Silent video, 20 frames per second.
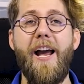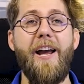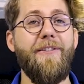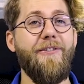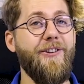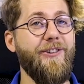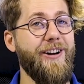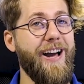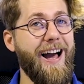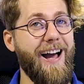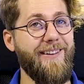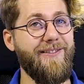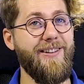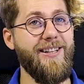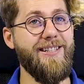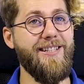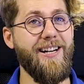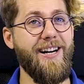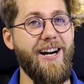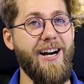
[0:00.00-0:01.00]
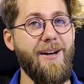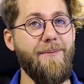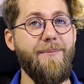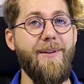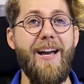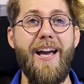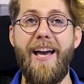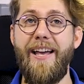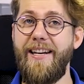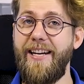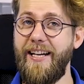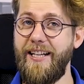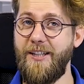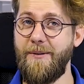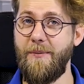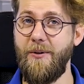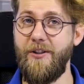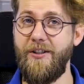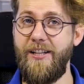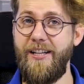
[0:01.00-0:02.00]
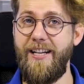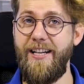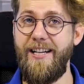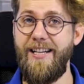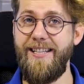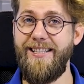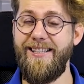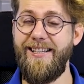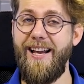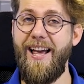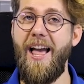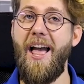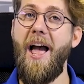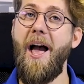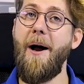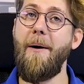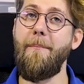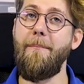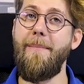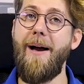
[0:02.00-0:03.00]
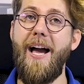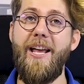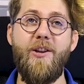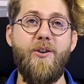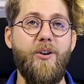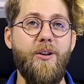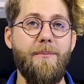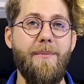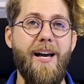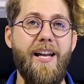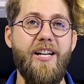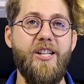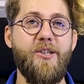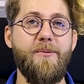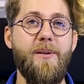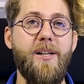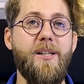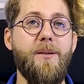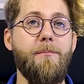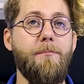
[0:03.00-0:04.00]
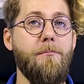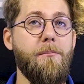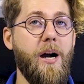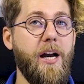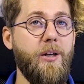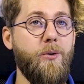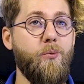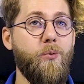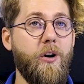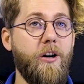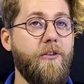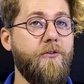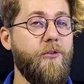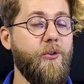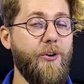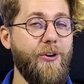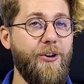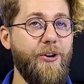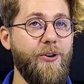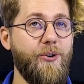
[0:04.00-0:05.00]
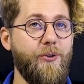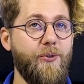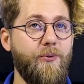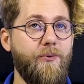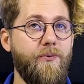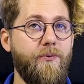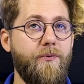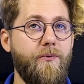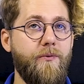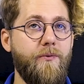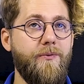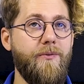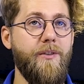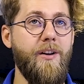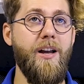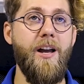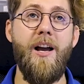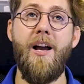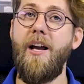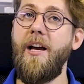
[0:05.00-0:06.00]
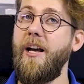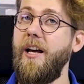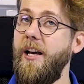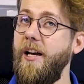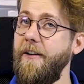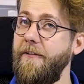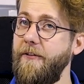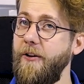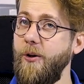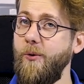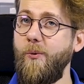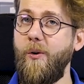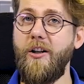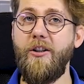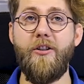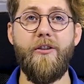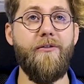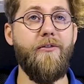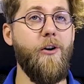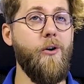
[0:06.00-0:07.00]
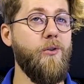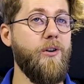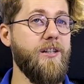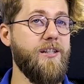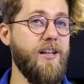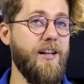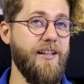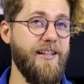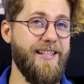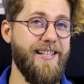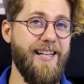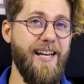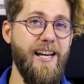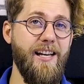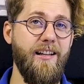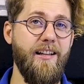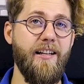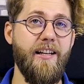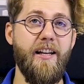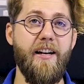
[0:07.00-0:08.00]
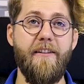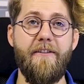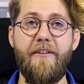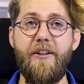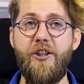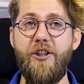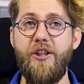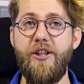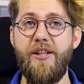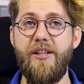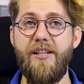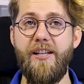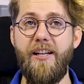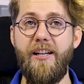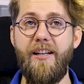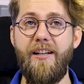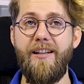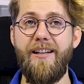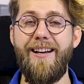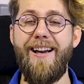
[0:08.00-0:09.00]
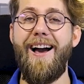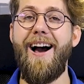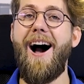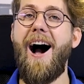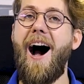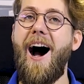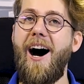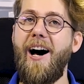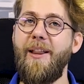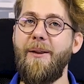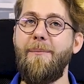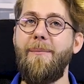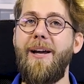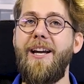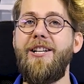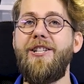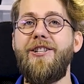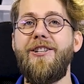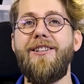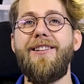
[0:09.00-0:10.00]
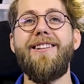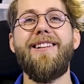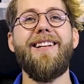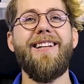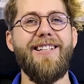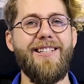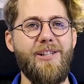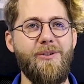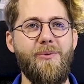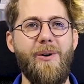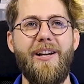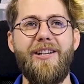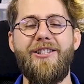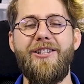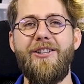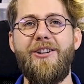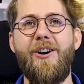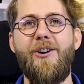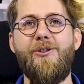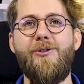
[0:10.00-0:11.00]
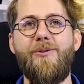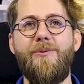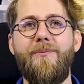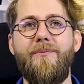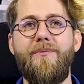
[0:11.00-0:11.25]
If you have the time and expertise, manual management might work for you. If you want to focus on scaling and efficiency, automation is the way to go.